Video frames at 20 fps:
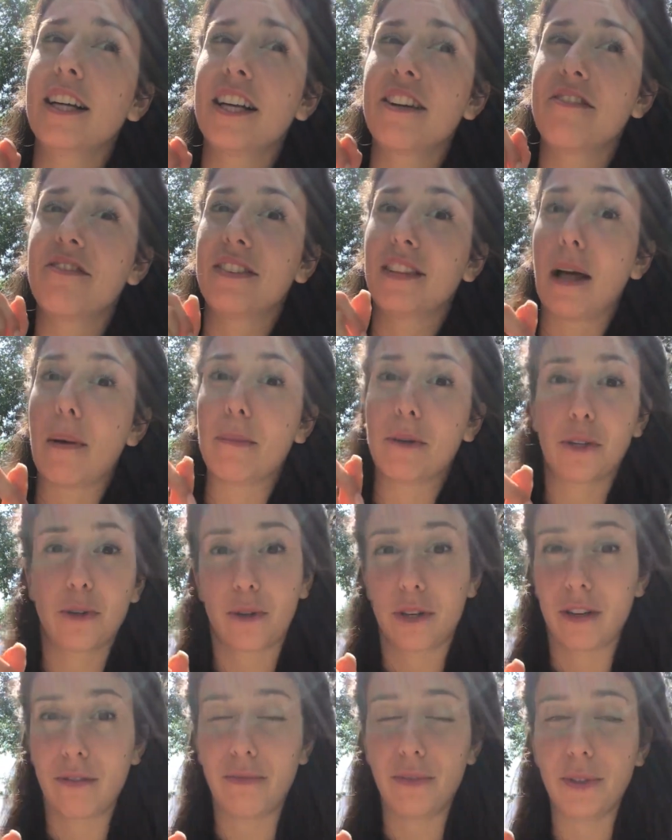
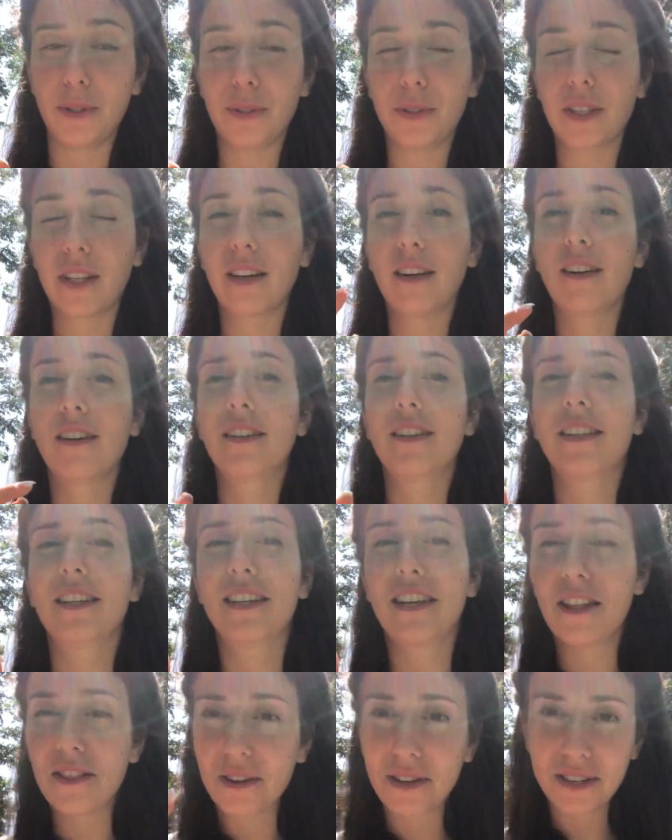inflammatory food.
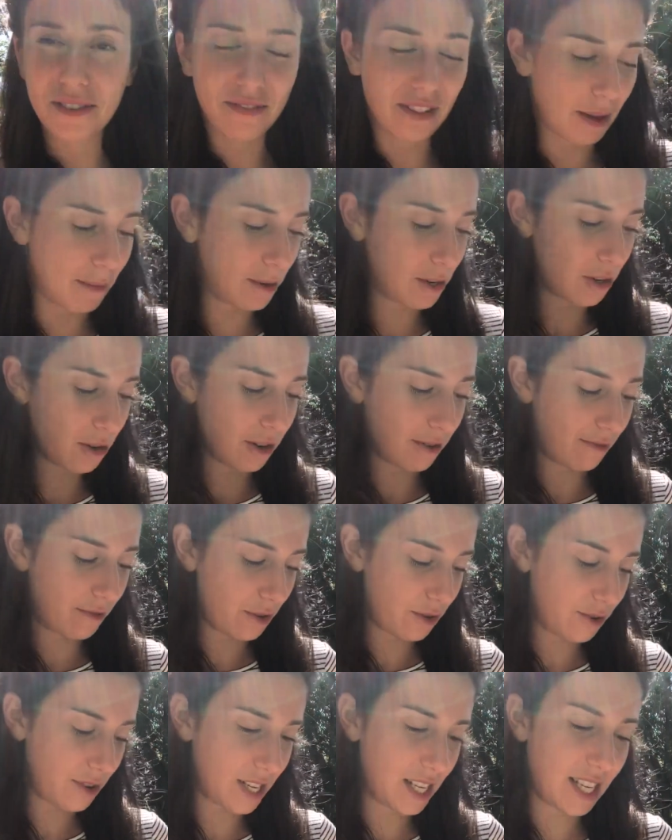Another inflammatory
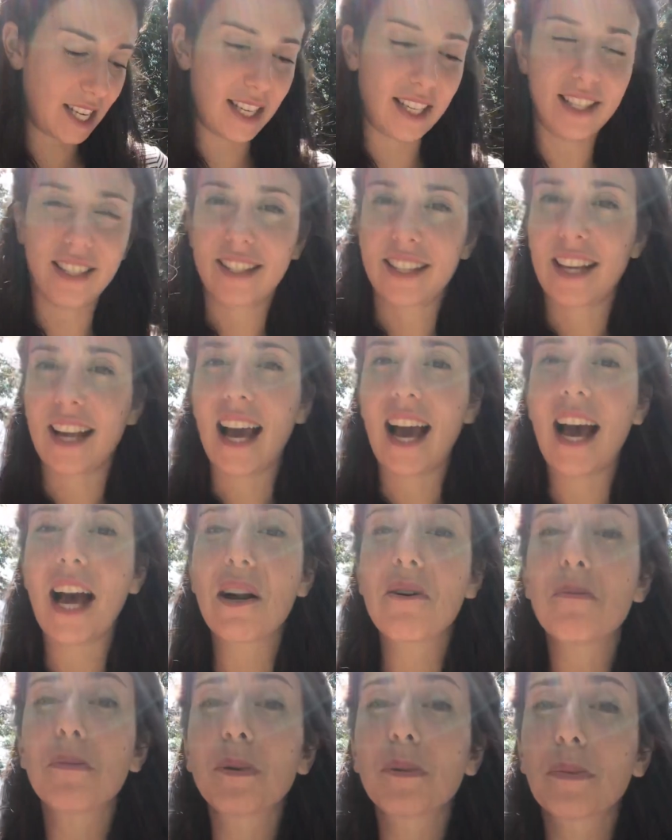food is
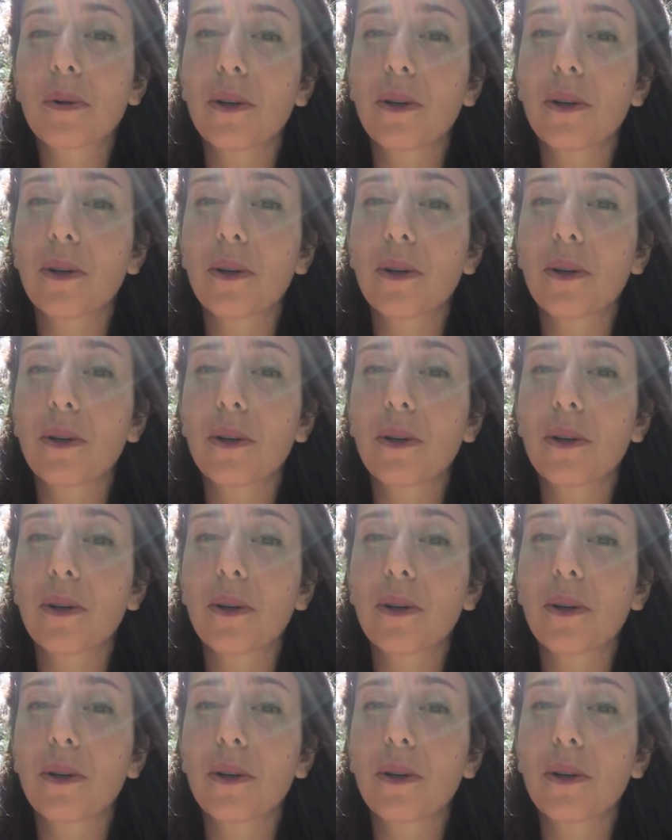animal